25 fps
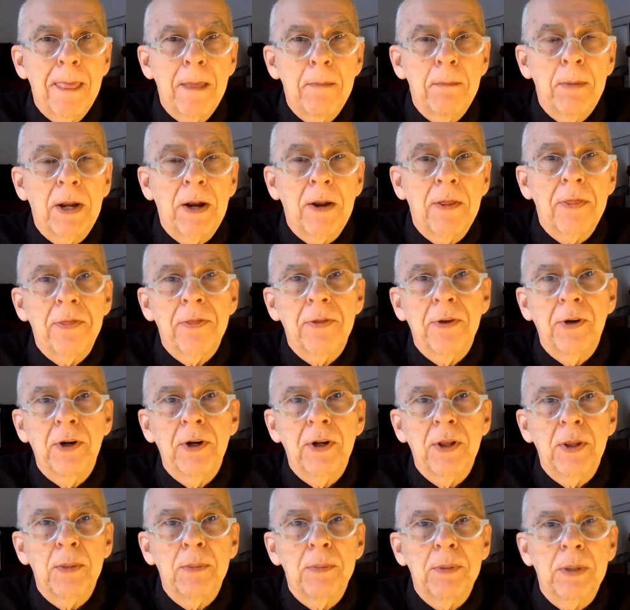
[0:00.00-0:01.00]
about a third
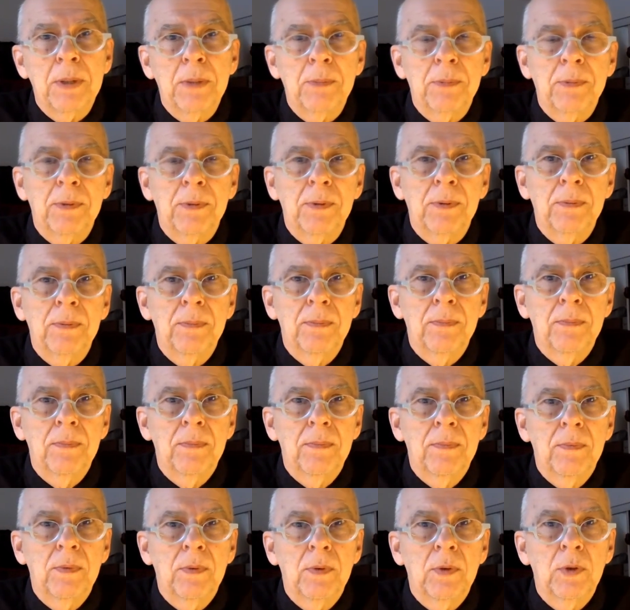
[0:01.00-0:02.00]
of the people,
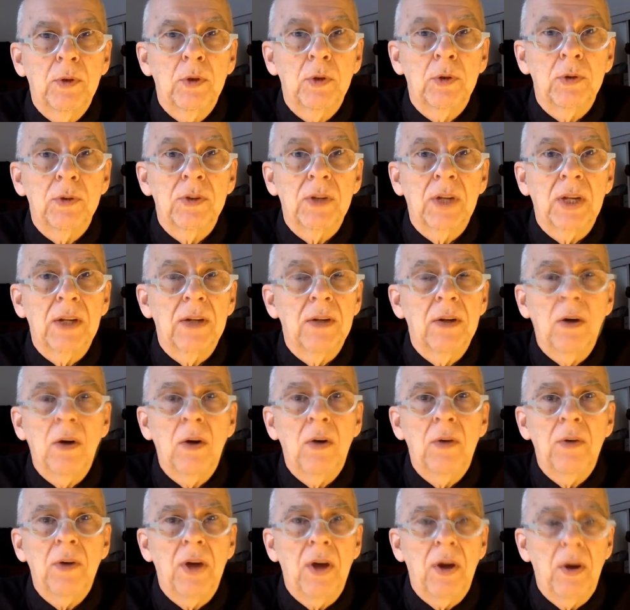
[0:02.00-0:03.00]
who said,
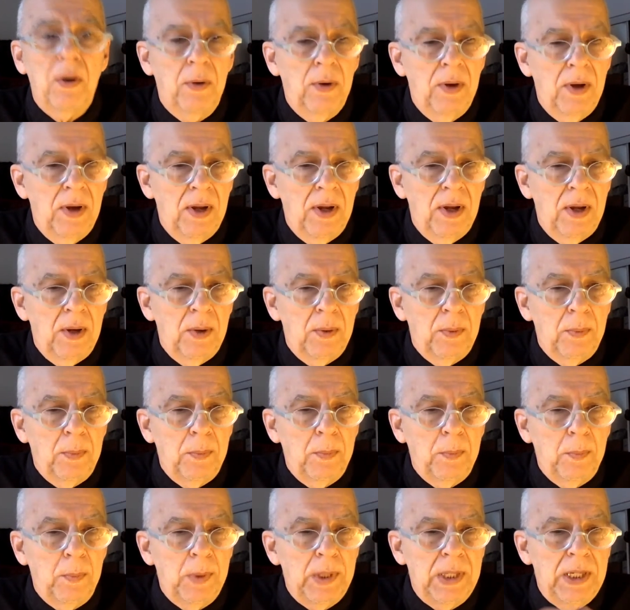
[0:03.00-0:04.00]
oh no,
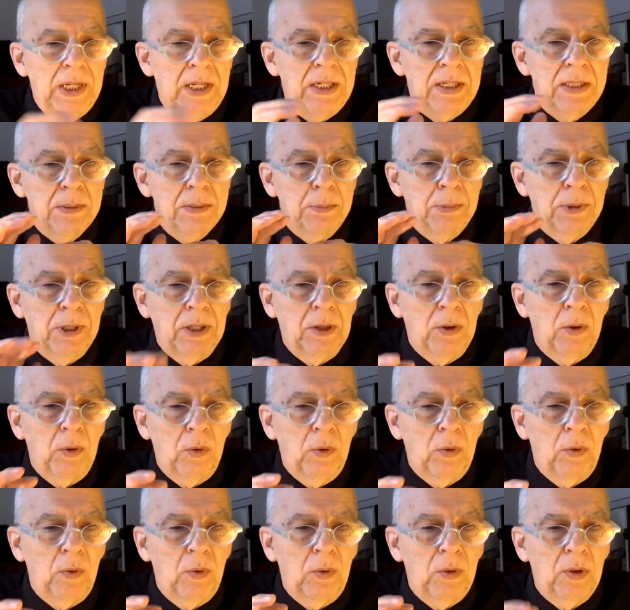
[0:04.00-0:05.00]
we need to bring a
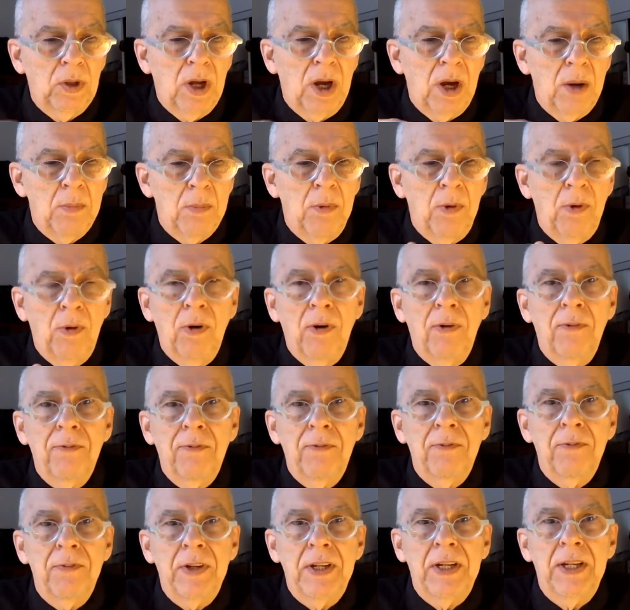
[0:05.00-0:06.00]
whole lot more
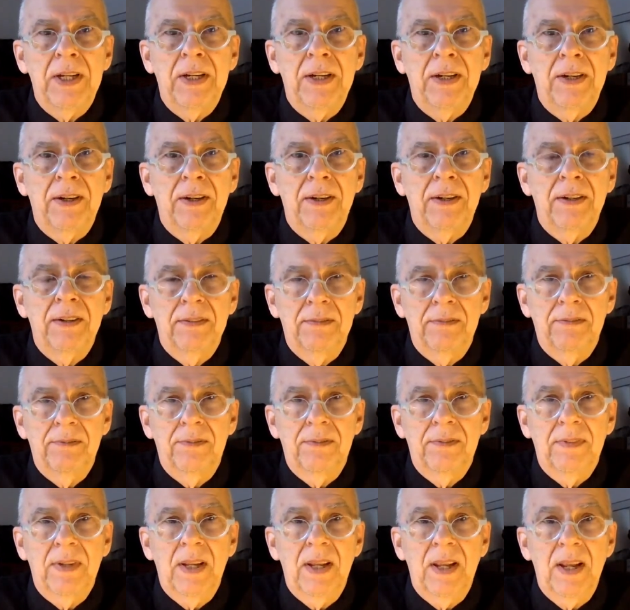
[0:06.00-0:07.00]
fear
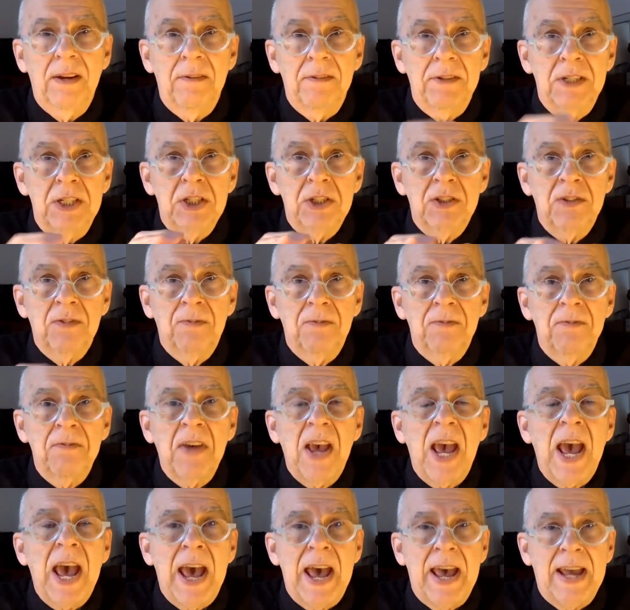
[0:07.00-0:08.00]
and just
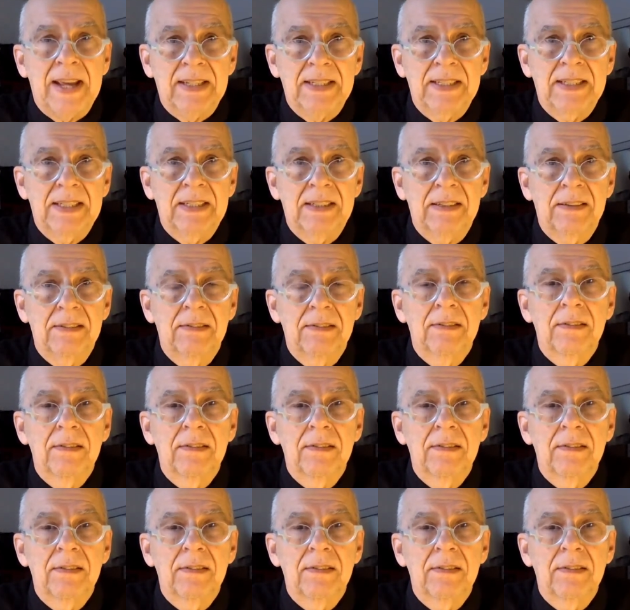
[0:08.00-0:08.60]
facts